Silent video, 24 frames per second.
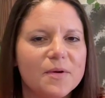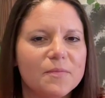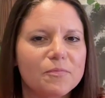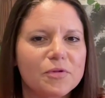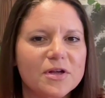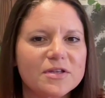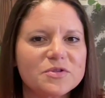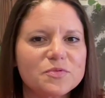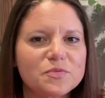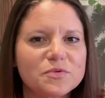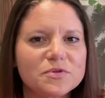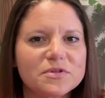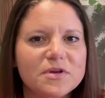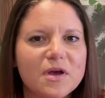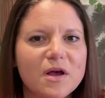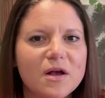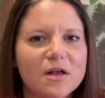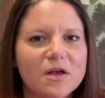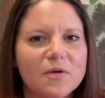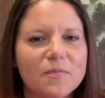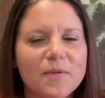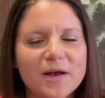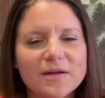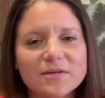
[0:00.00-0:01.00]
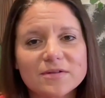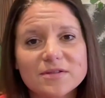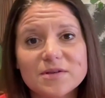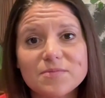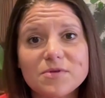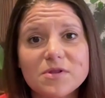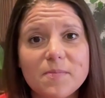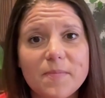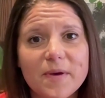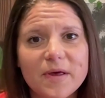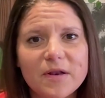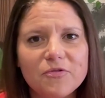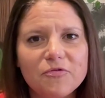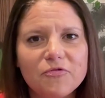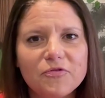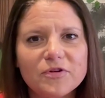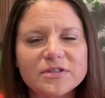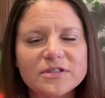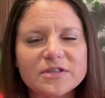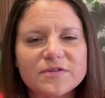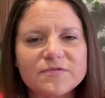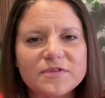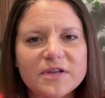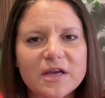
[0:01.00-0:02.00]
Plus, we'll talk about some of the
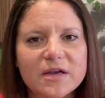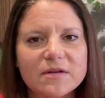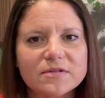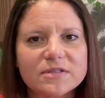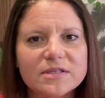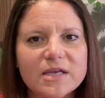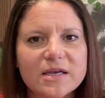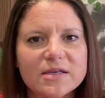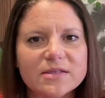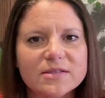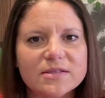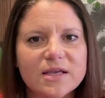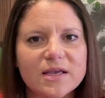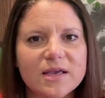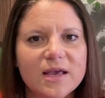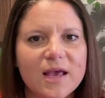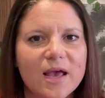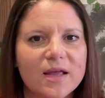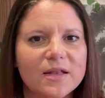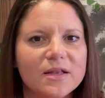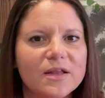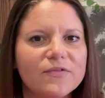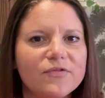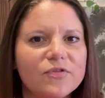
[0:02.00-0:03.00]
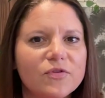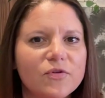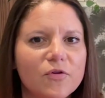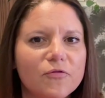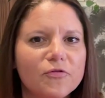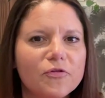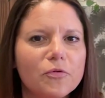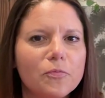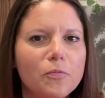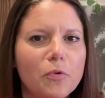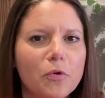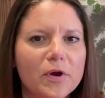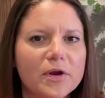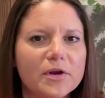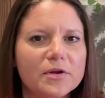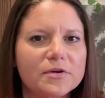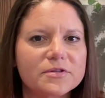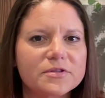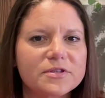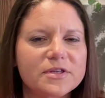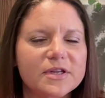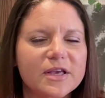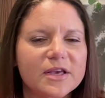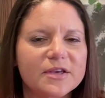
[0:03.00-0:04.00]
benefits of downsizing and give you a few
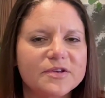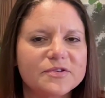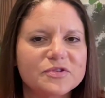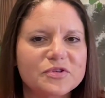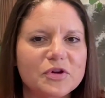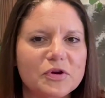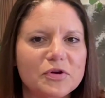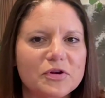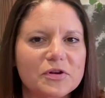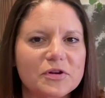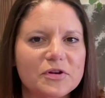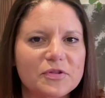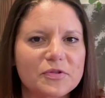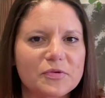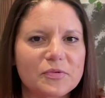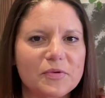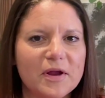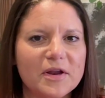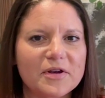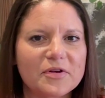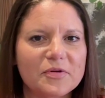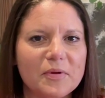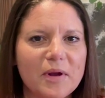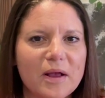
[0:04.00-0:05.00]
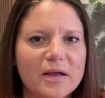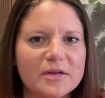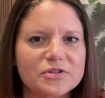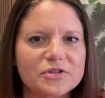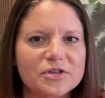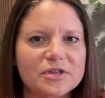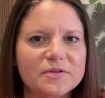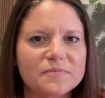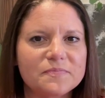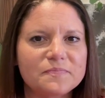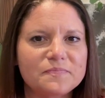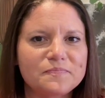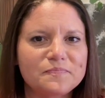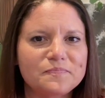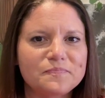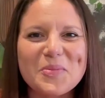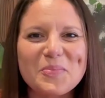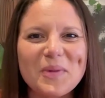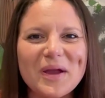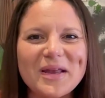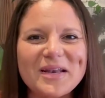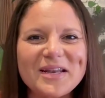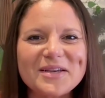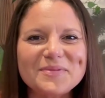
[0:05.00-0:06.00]
pointers to get you started in the right direction.
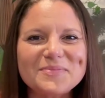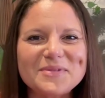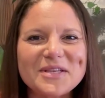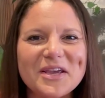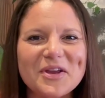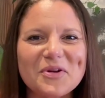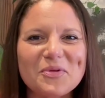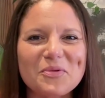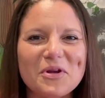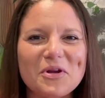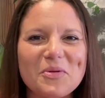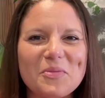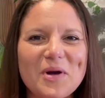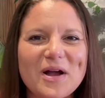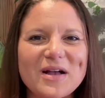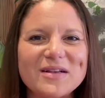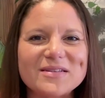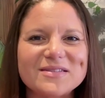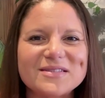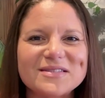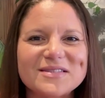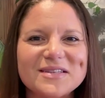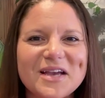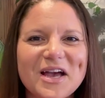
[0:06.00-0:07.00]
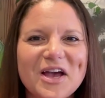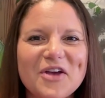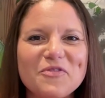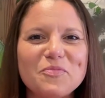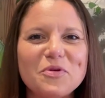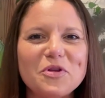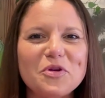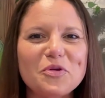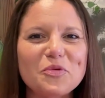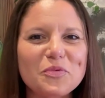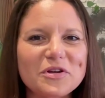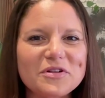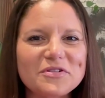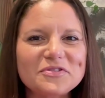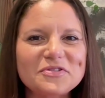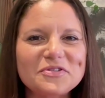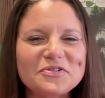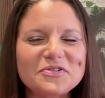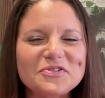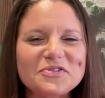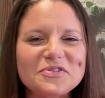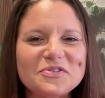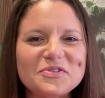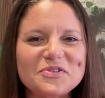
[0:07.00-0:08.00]
My name's Andrea West. I've been a
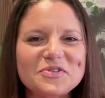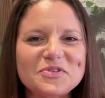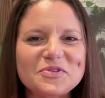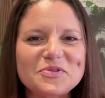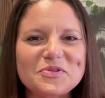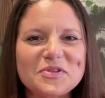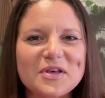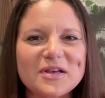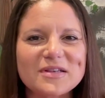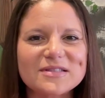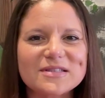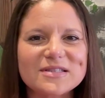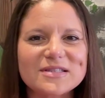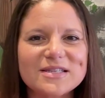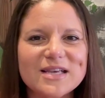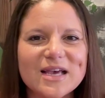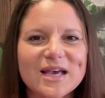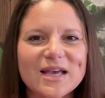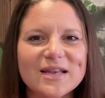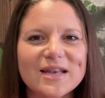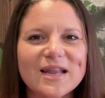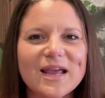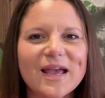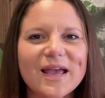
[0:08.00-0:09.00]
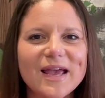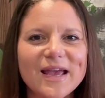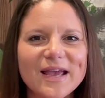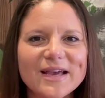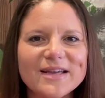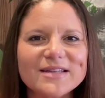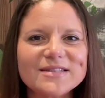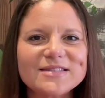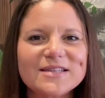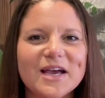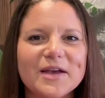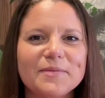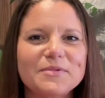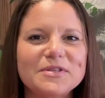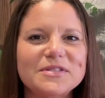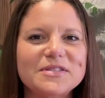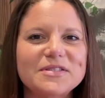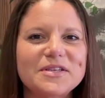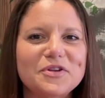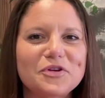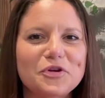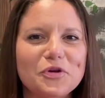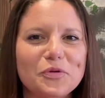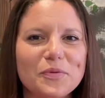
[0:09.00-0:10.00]
realtor since 2010, and I'm a
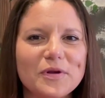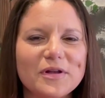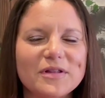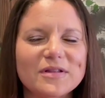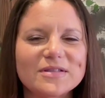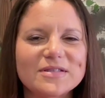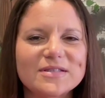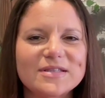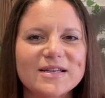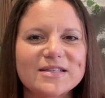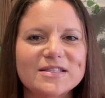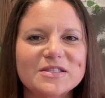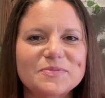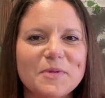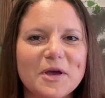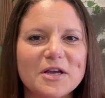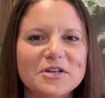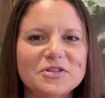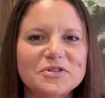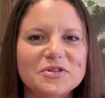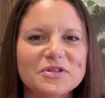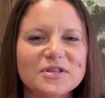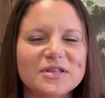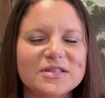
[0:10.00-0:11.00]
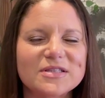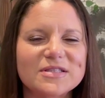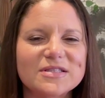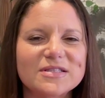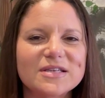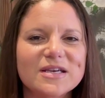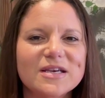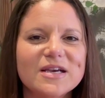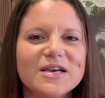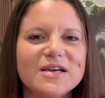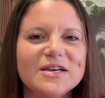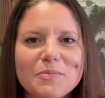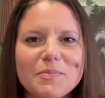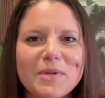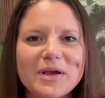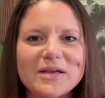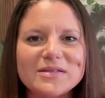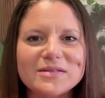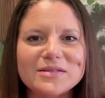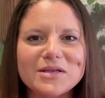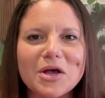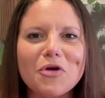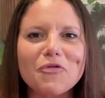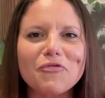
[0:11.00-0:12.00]
senior real estate specialist.
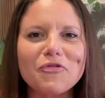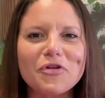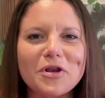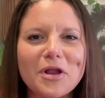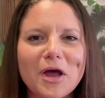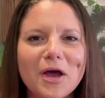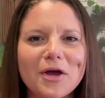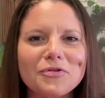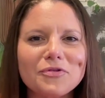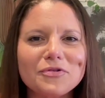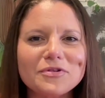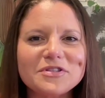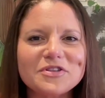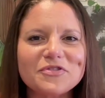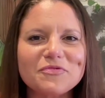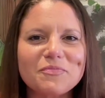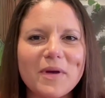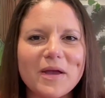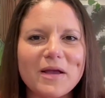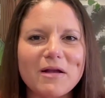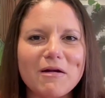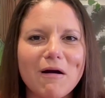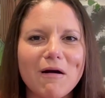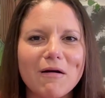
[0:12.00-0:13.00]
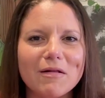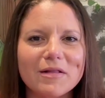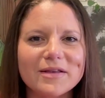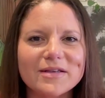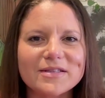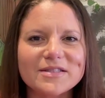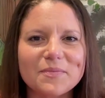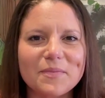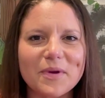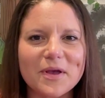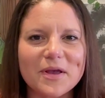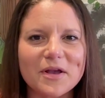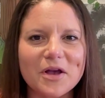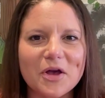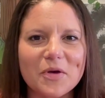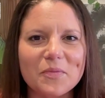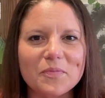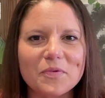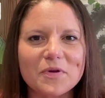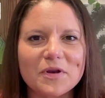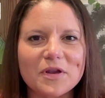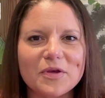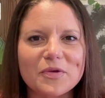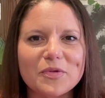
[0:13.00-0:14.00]
Myself and hundreds of my colleagues at my
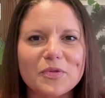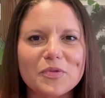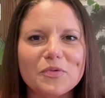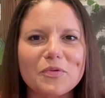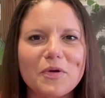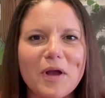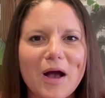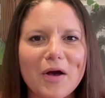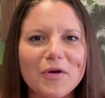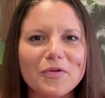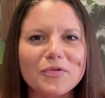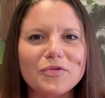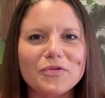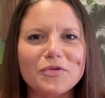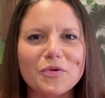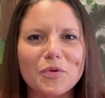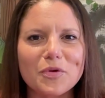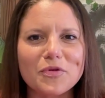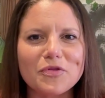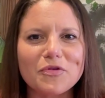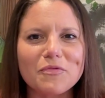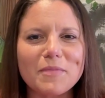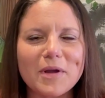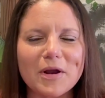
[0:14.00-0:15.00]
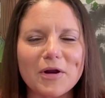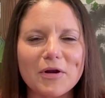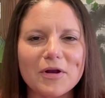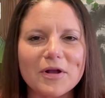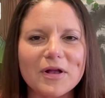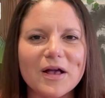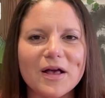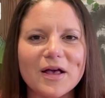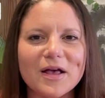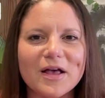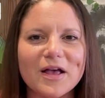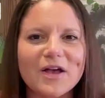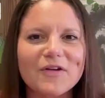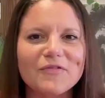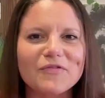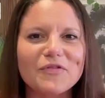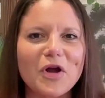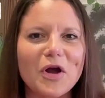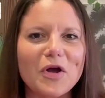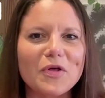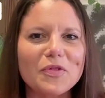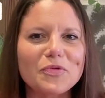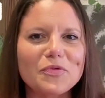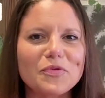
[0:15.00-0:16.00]
company throughout North America have
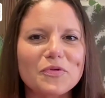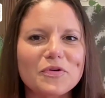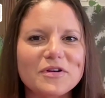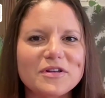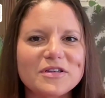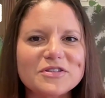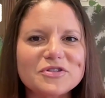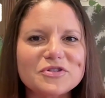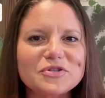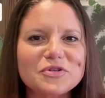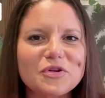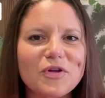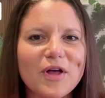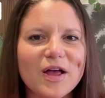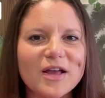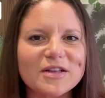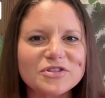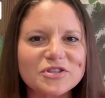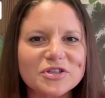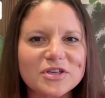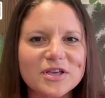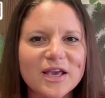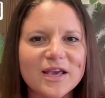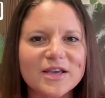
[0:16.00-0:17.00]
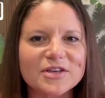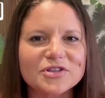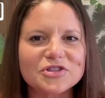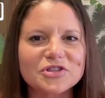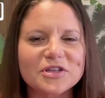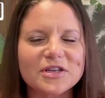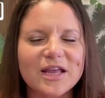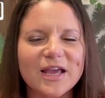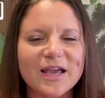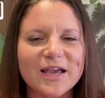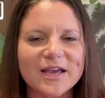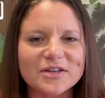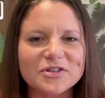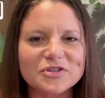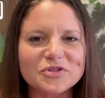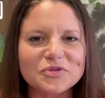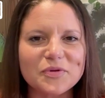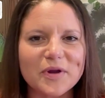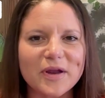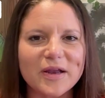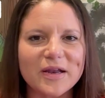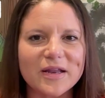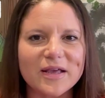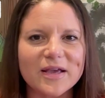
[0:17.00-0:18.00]
gone through additional education and
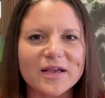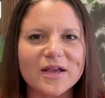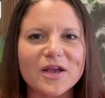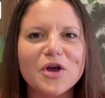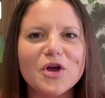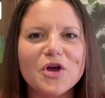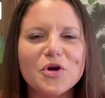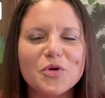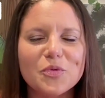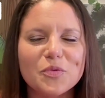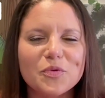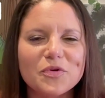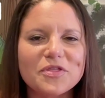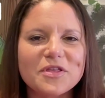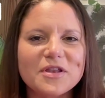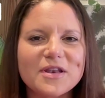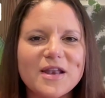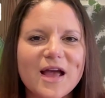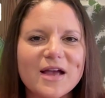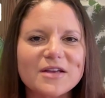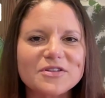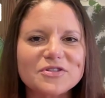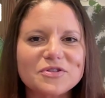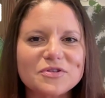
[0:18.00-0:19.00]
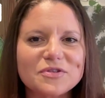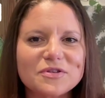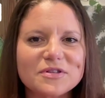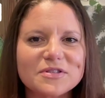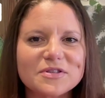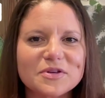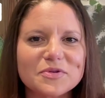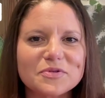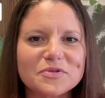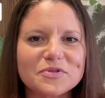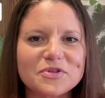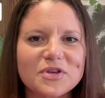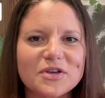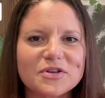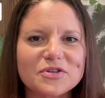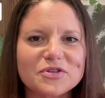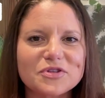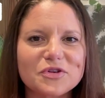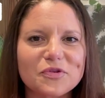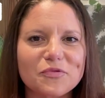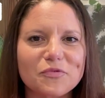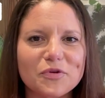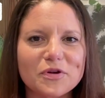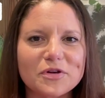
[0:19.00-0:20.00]
training with the National
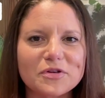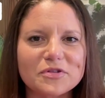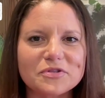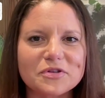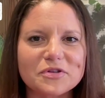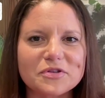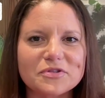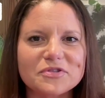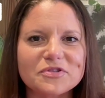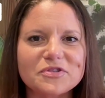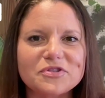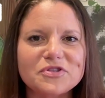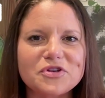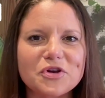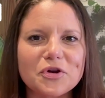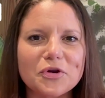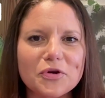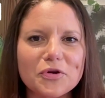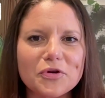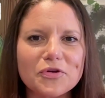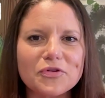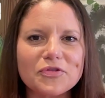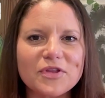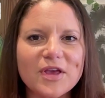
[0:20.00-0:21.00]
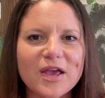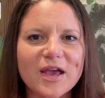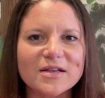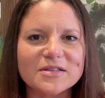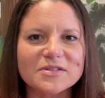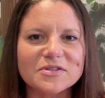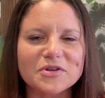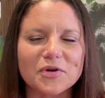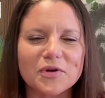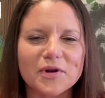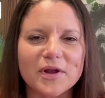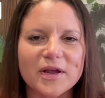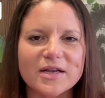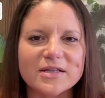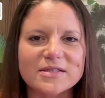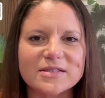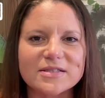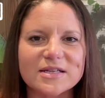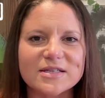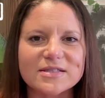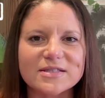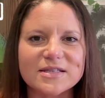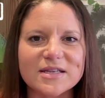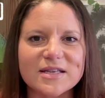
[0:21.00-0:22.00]
Association of Realtors to earn the SRES
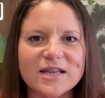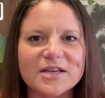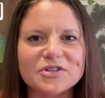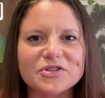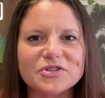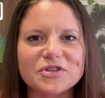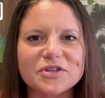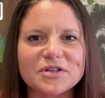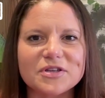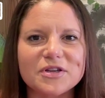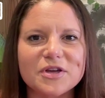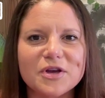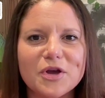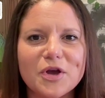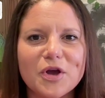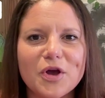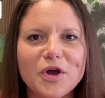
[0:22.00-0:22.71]
designation.